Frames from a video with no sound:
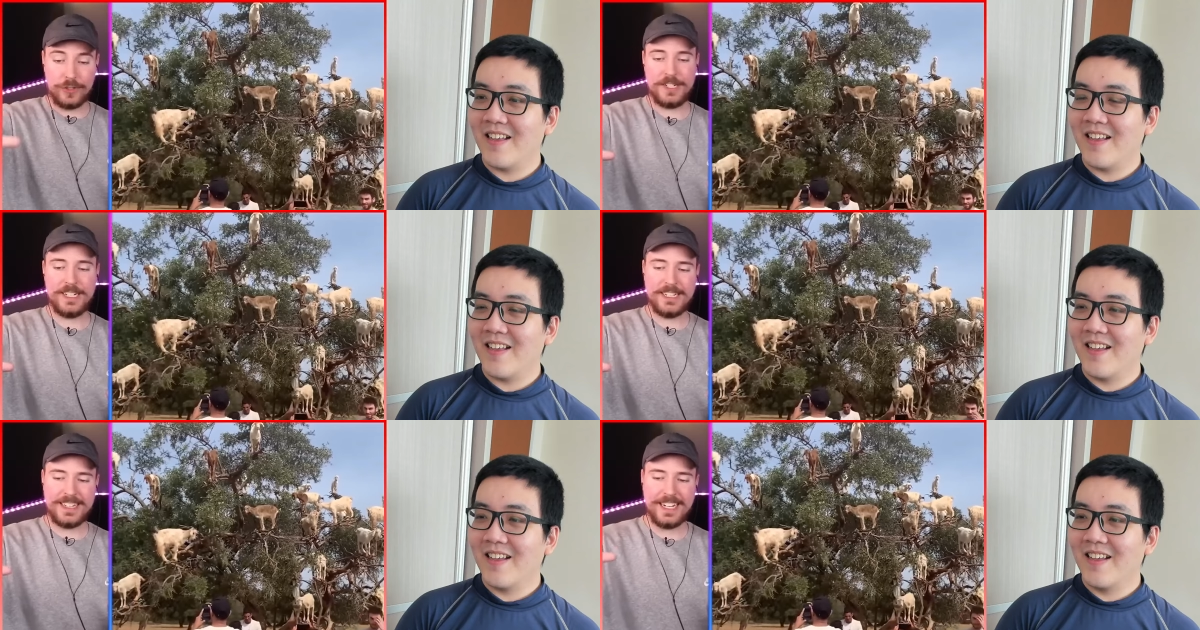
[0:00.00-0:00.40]

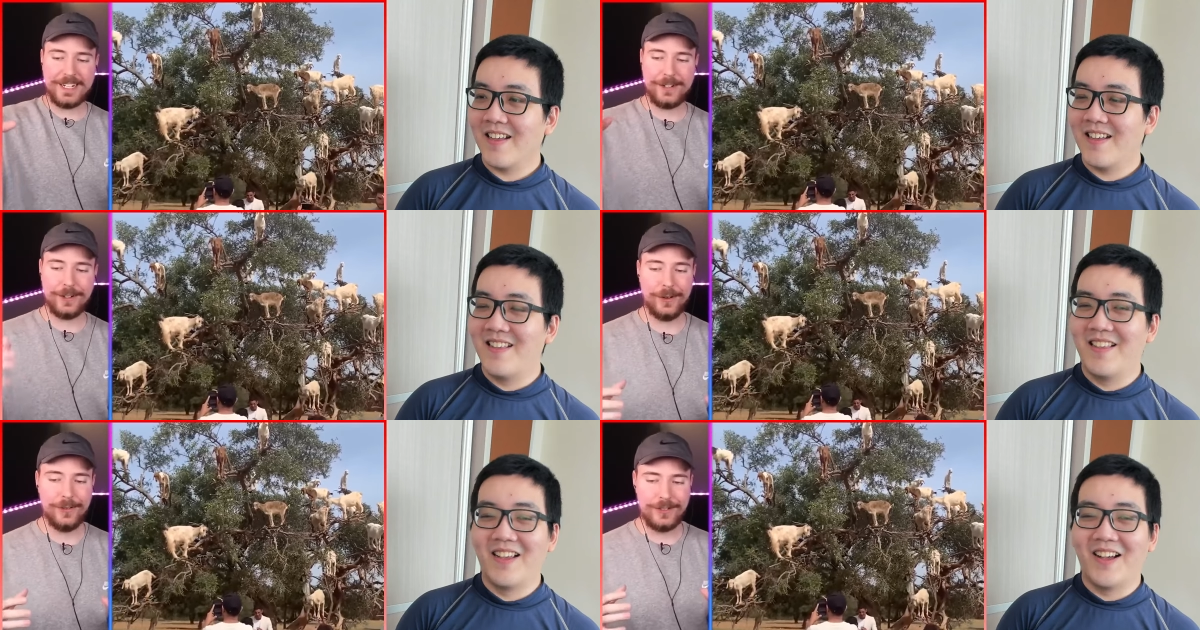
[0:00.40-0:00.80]
Speaker 1: tree that
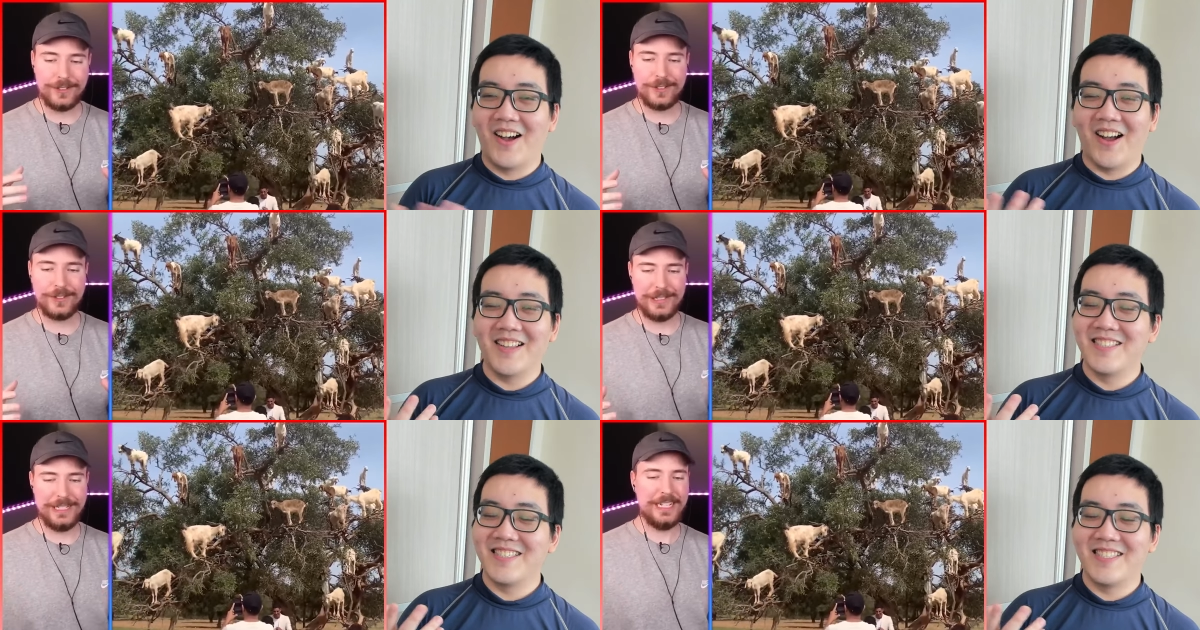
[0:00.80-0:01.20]

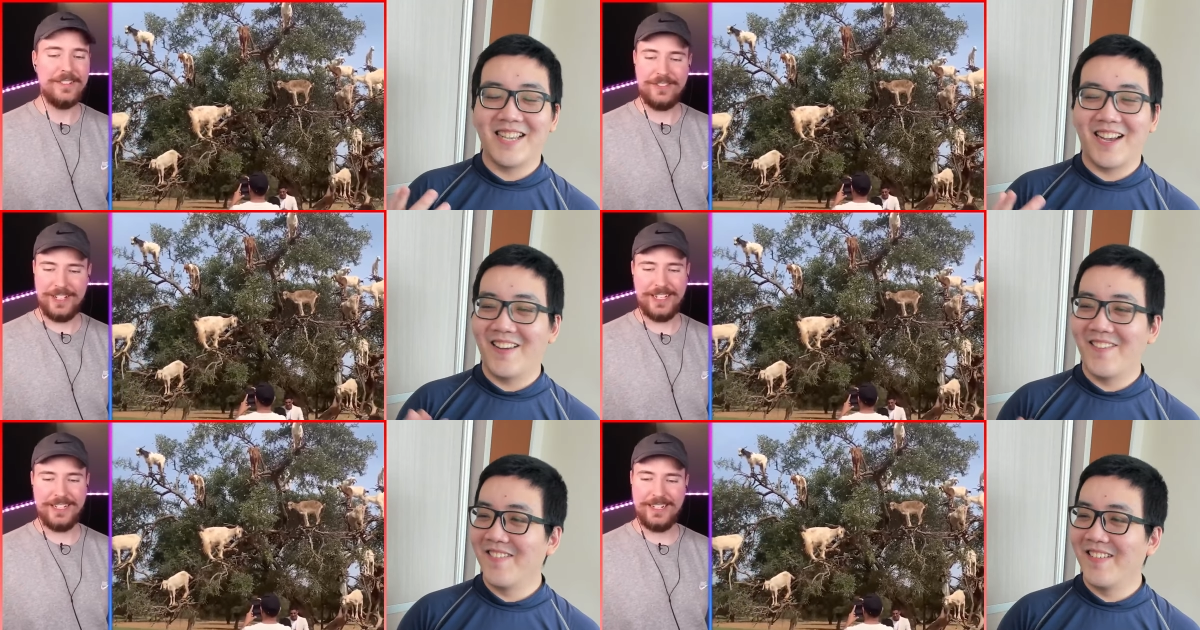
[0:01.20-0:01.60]
goats live
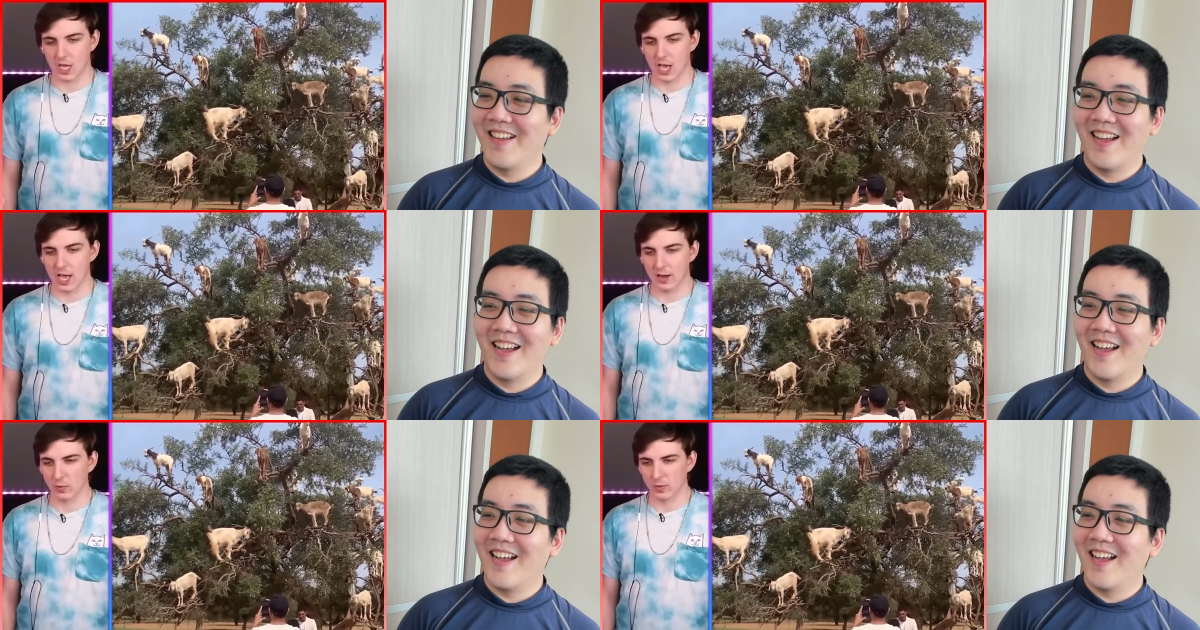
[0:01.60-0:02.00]
in.
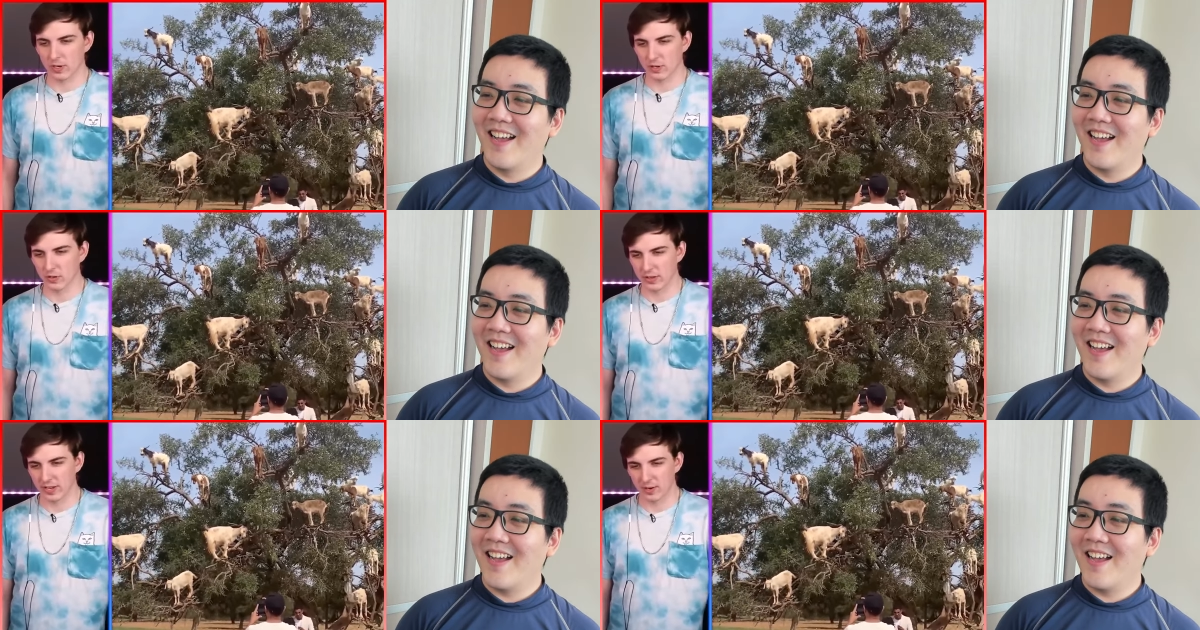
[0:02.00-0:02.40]
God, I wanna
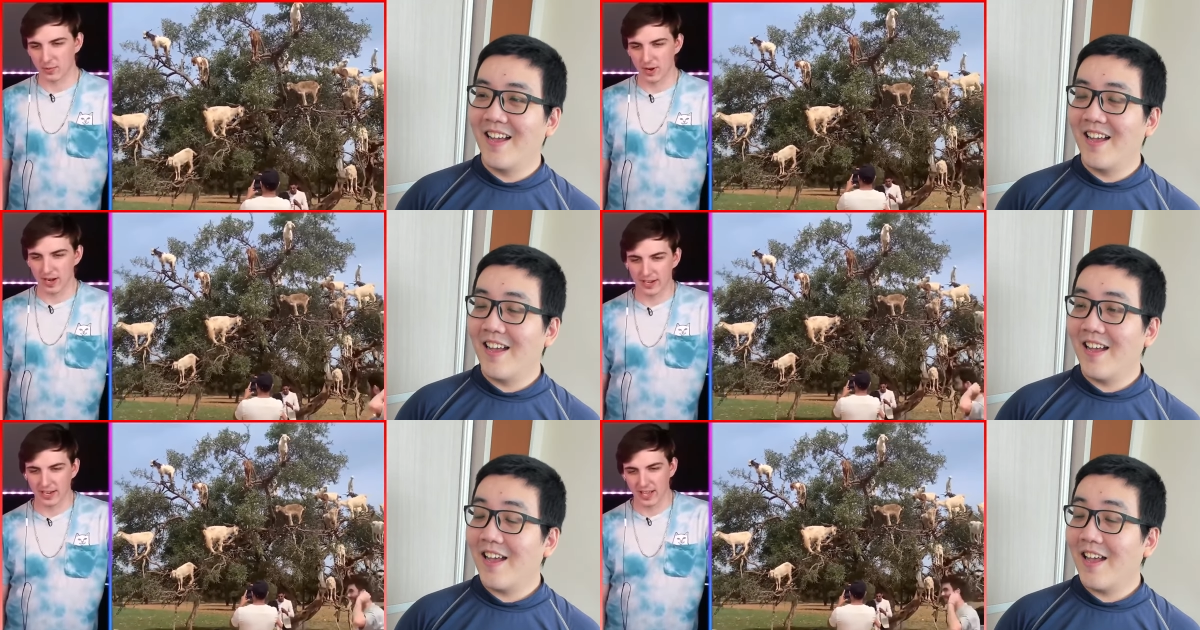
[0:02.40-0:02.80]
go there
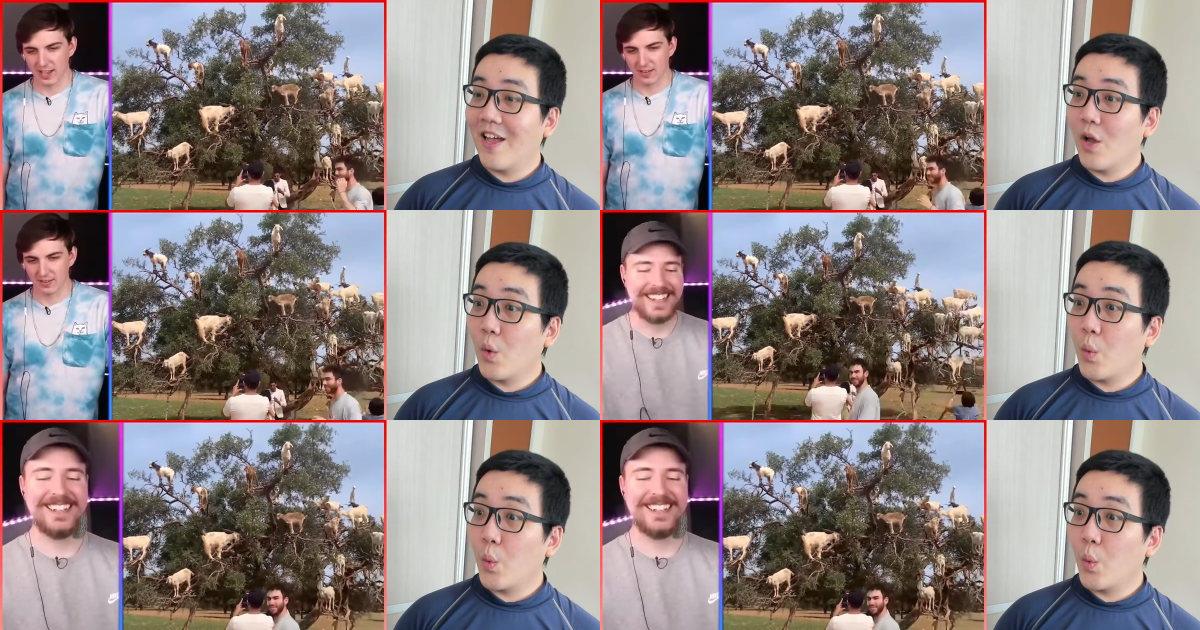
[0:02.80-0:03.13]
right now.